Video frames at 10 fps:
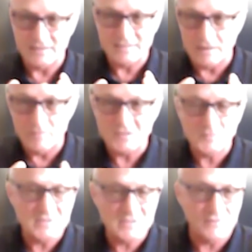And it's going to be a
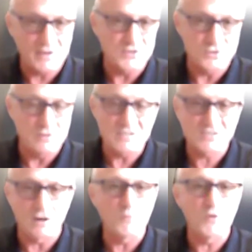specific issue. Let's
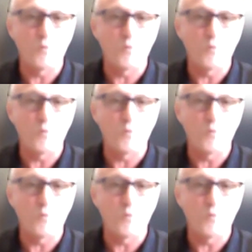start with